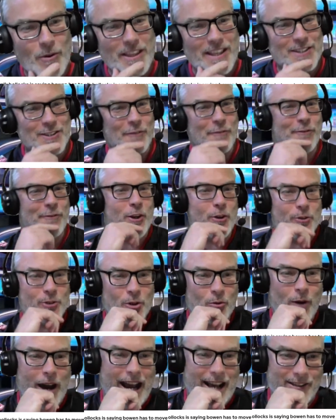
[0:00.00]
Well, there's a few
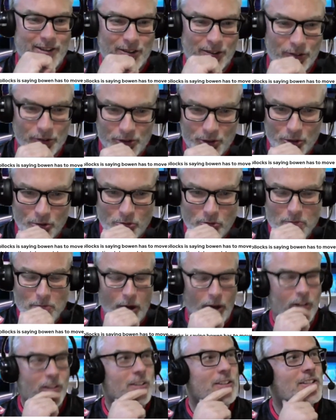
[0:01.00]
twats on Talk
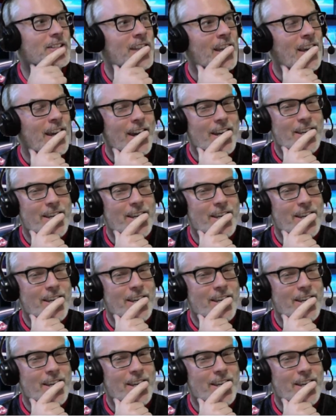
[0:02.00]
Bollocks.